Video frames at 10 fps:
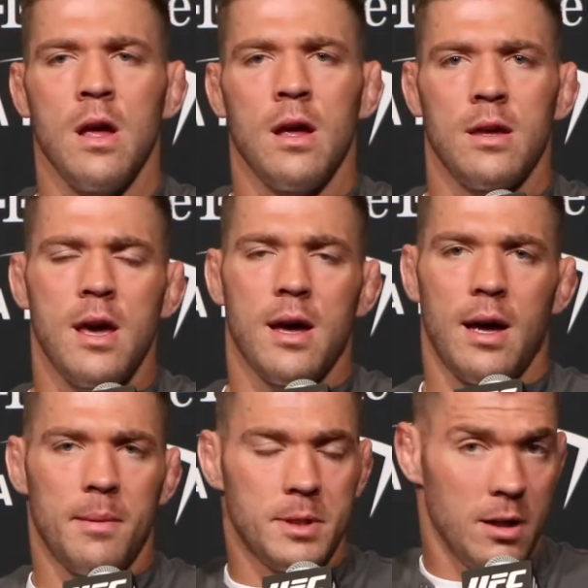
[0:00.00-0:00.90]
Yeah,
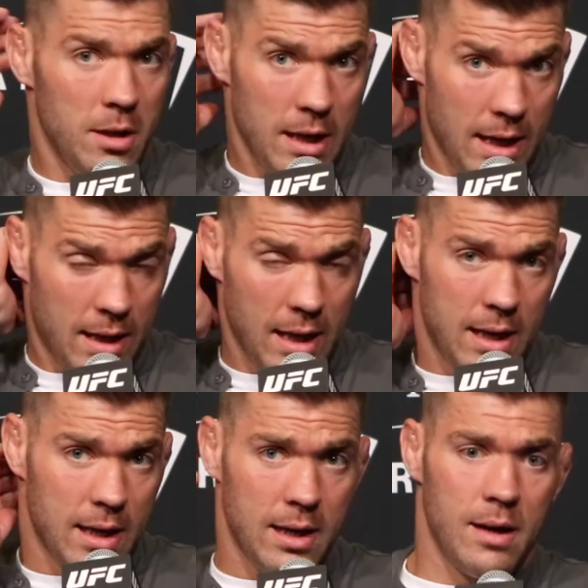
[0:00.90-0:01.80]
absolutely. I
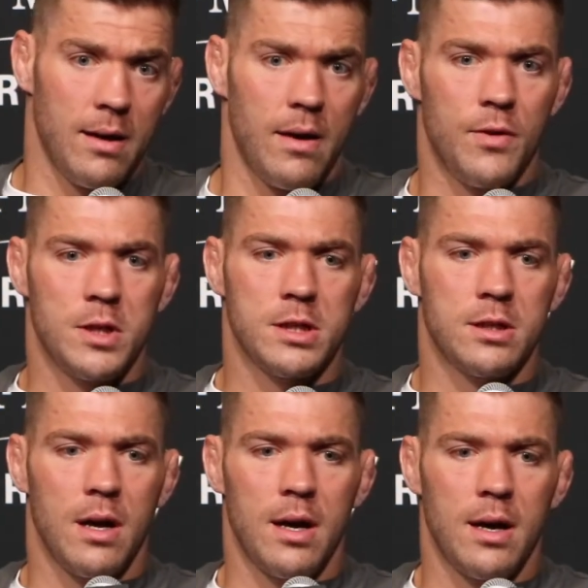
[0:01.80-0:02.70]
think if you
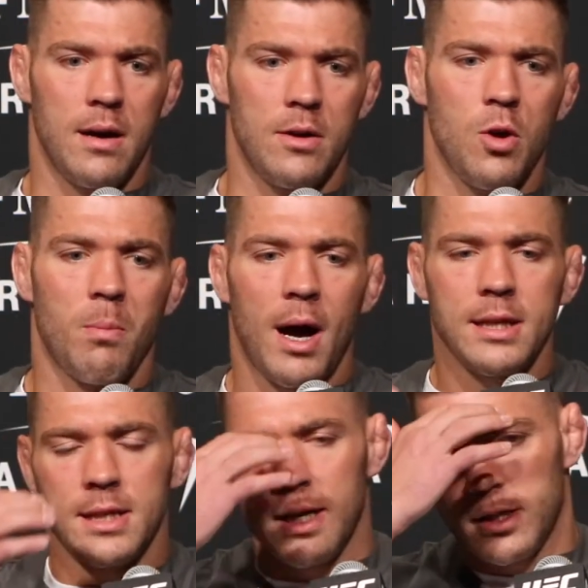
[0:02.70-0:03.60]
just your
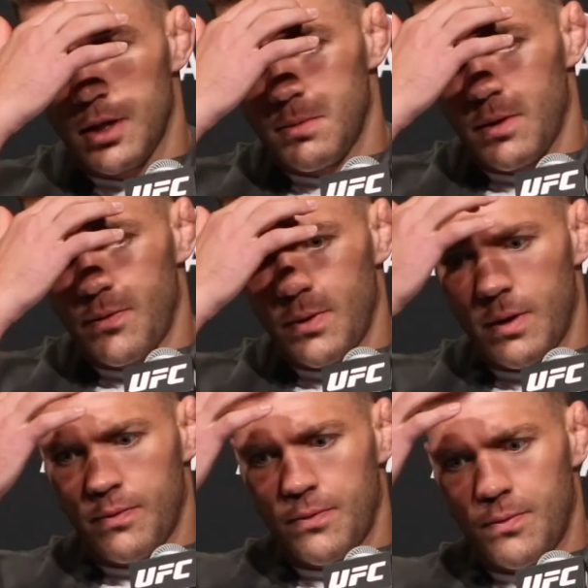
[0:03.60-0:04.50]
mindset in terms
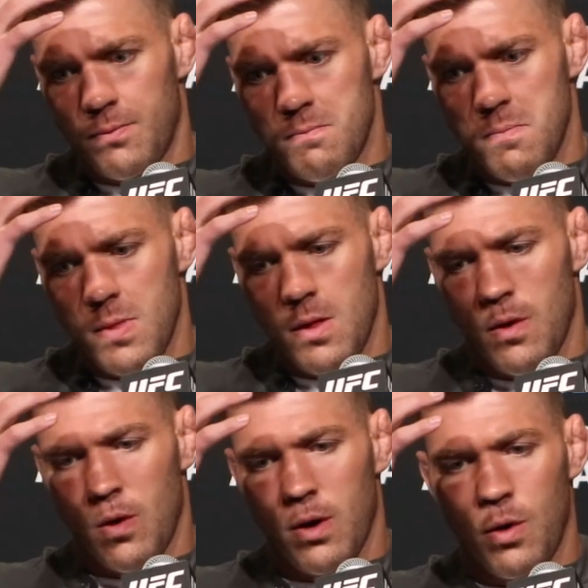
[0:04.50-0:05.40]

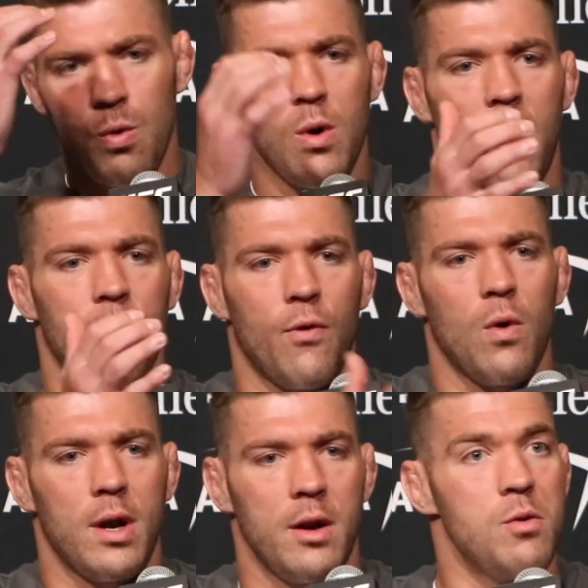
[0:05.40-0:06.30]
of who I
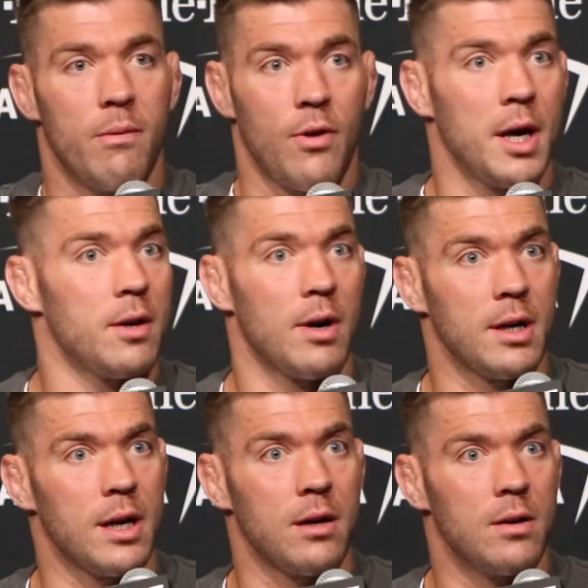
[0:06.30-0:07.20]
fought and who I'm fighting right
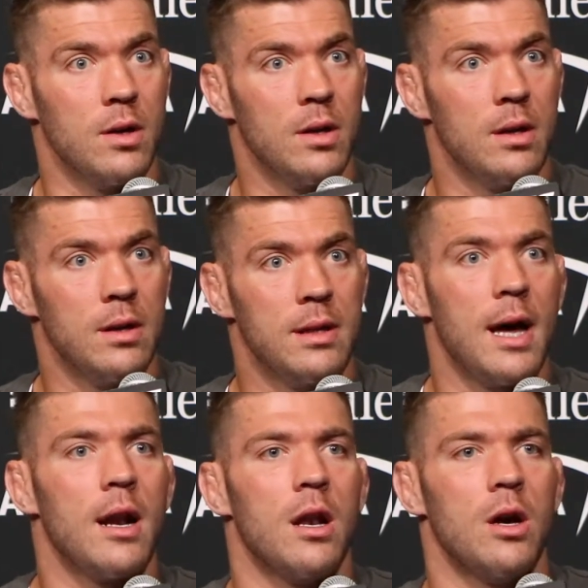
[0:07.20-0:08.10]
now,
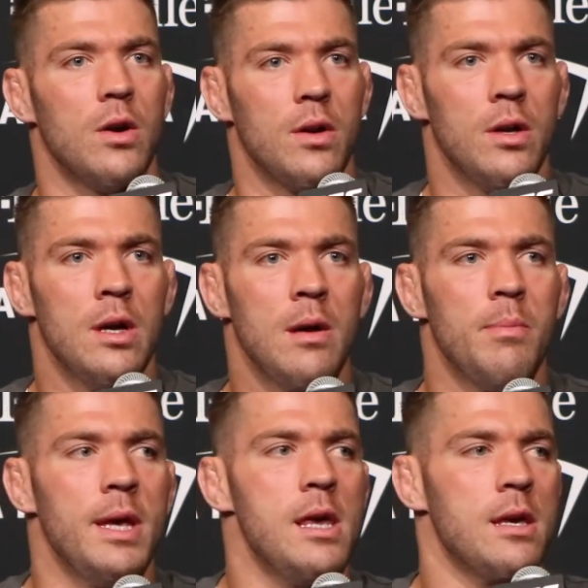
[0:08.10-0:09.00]
that alone,
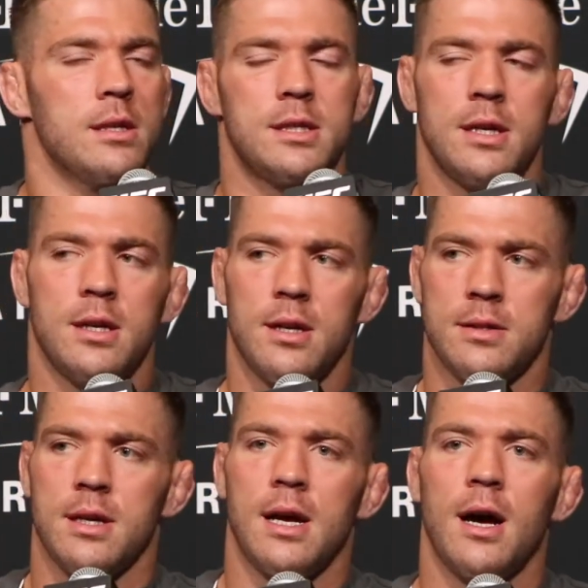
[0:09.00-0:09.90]
being considered
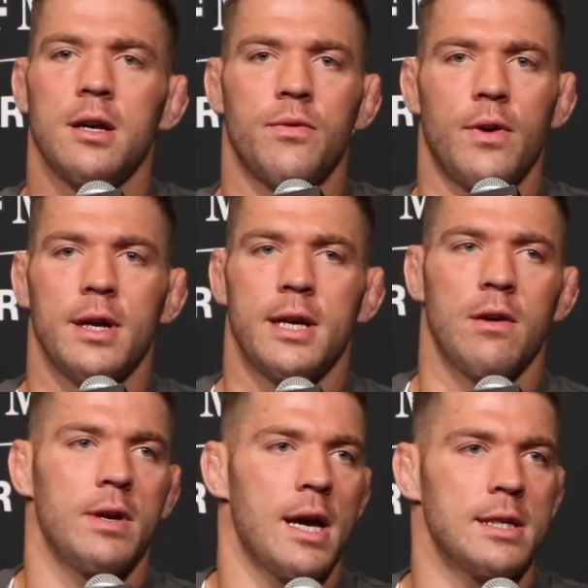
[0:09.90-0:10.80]
as the guy to fight
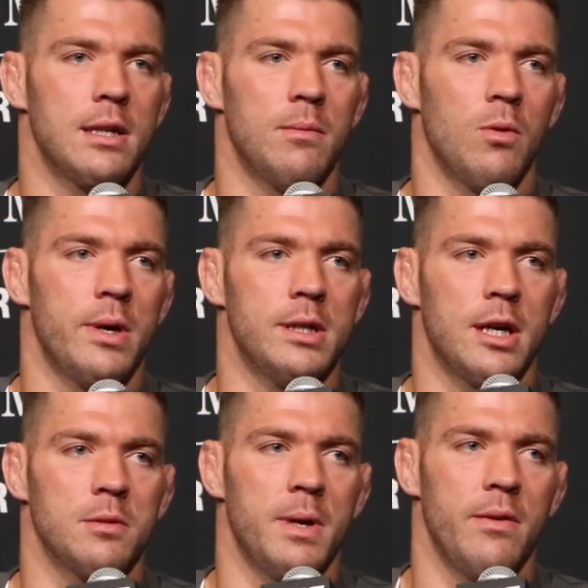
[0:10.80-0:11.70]
Calvin Gastelum already
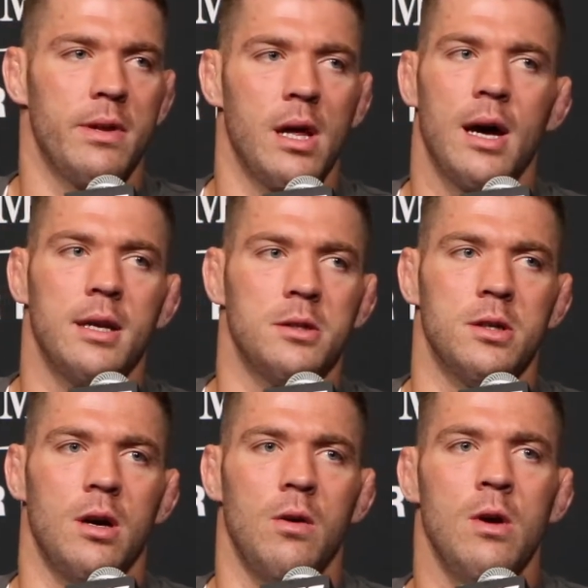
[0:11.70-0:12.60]
tells me everything I need to
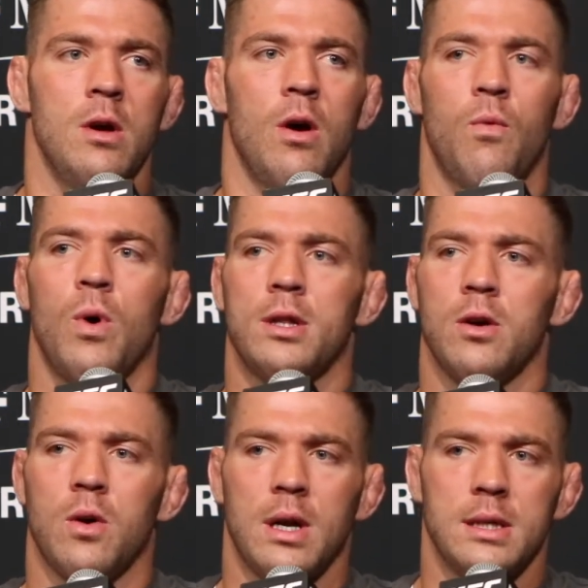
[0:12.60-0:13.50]
know of what the
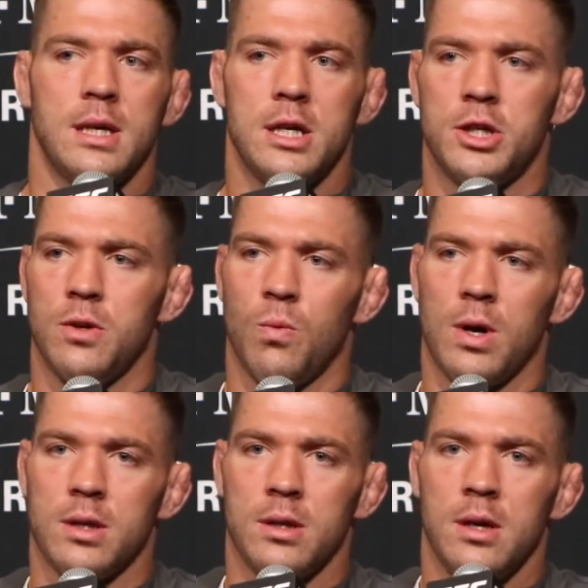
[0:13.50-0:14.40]
organization, what